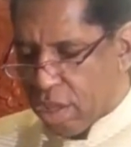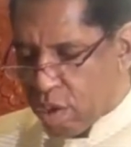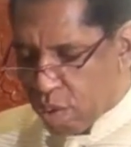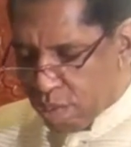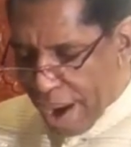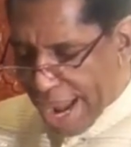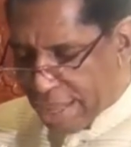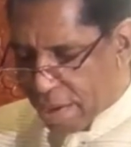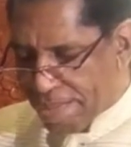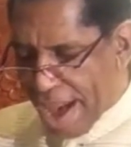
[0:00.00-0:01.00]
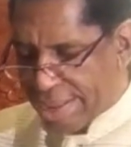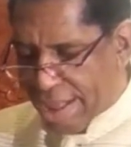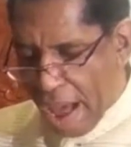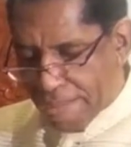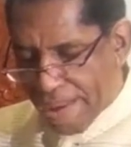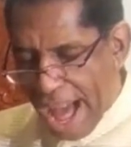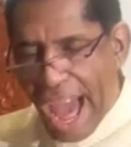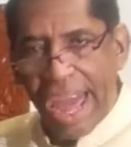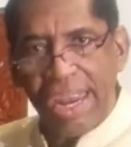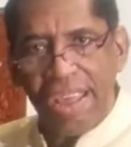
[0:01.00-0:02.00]
The way to master our
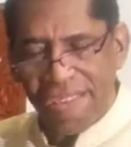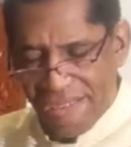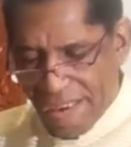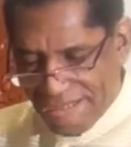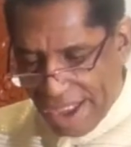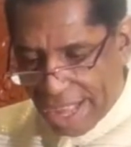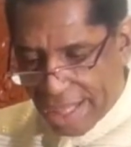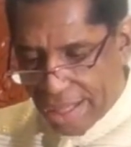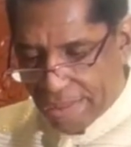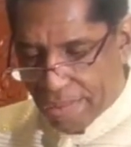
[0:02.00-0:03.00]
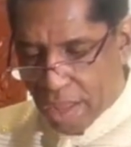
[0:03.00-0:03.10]
mind is via faith.